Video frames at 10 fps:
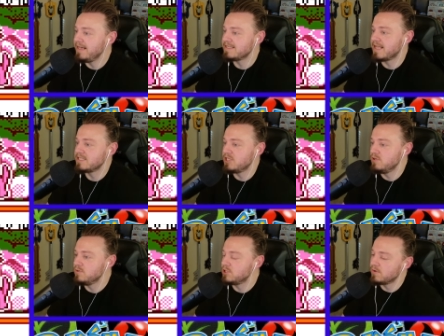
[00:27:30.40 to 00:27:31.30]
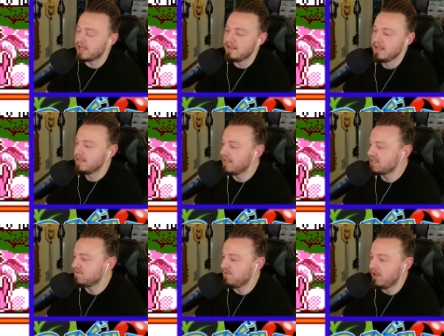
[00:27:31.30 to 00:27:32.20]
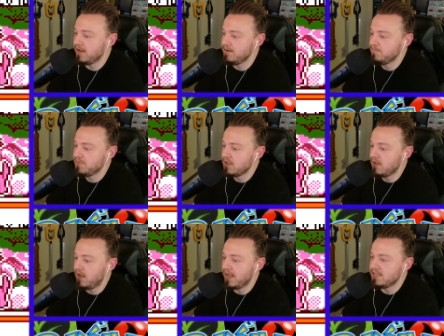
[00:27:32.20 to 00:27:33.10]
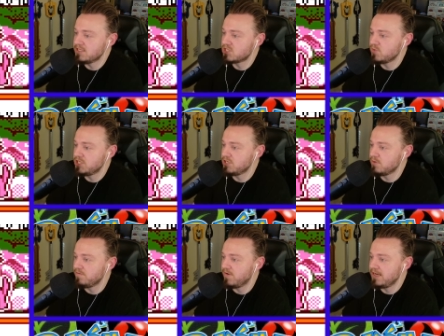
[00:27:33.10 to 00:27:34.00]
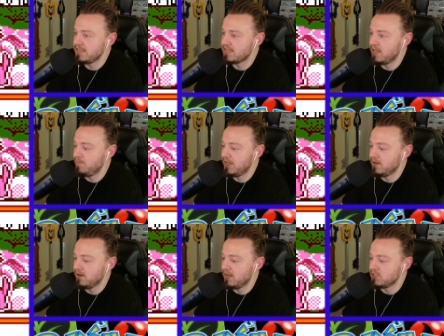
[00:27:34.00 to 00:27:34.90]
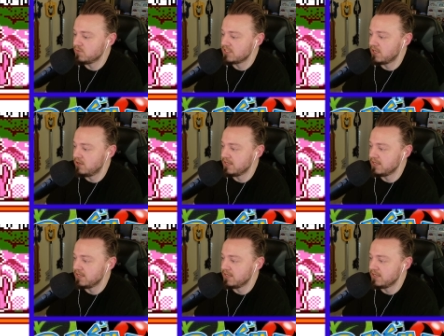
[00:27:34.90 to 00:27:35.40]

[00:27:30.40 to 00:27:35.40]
that's huge. Okay, that's fine. I can switch into a fighting type here and do a ton of